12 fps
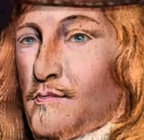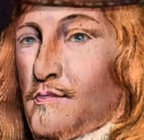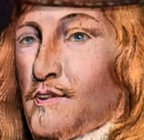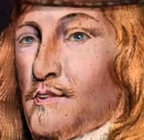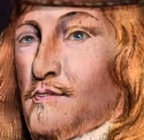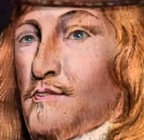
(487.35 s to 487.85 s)

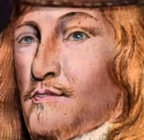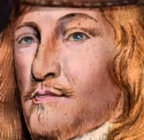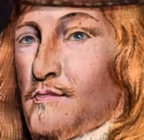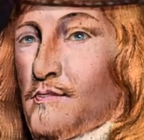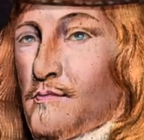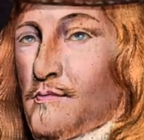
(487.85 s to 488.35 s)
The
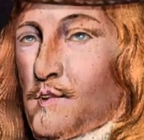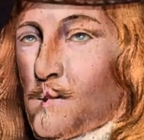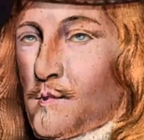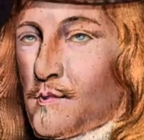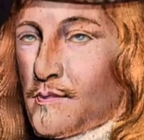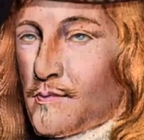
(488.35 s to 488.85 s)
court then,
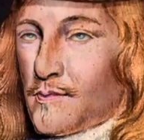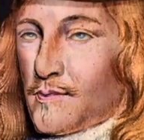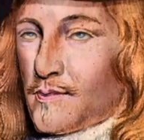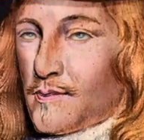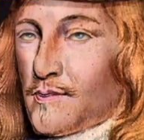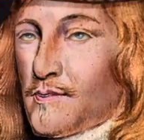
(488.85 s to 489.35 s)
sir,
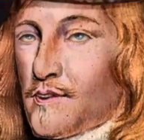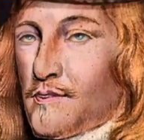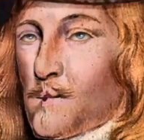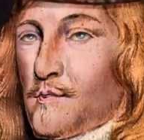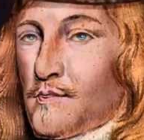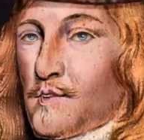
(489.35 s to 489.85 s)
have
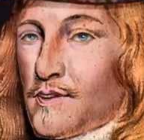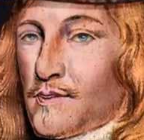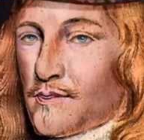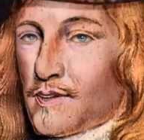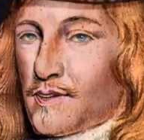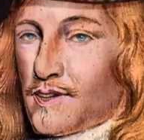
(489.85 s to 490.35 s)
something
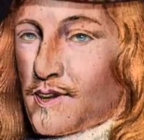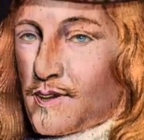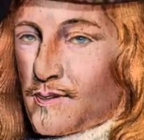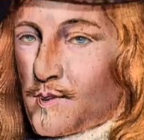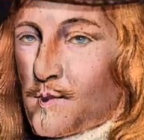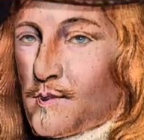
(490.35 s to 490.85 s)
else to say
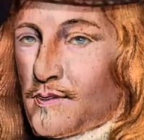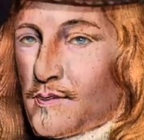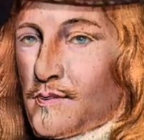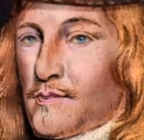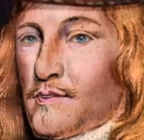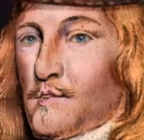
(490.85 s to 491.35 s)
to you,
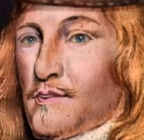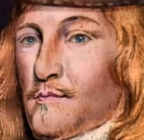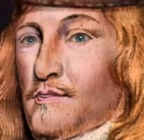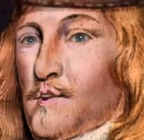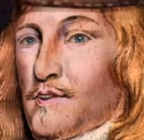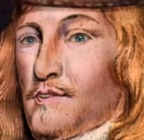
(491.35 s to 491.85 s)
which is
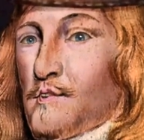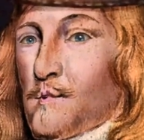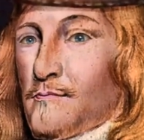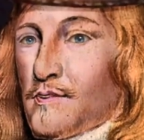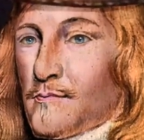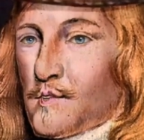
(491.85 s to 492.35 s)
a question
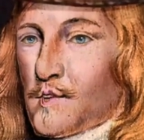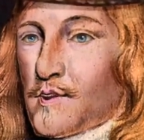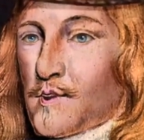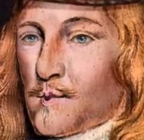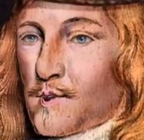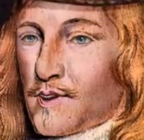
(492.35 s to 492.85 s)
much
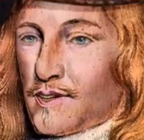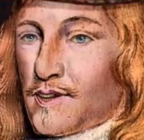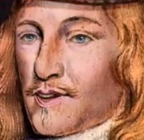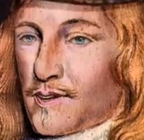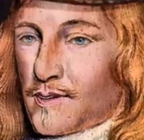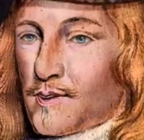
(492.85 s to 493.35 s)
on your
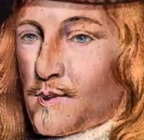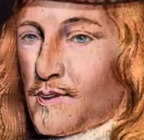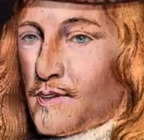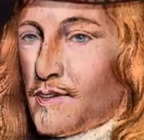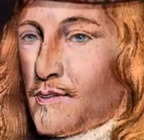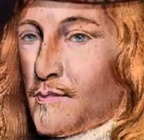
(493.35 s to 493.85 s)
side
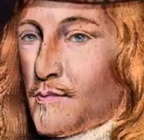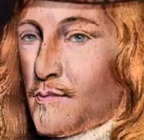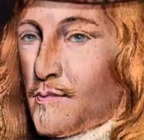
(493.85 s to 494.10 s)
pressed.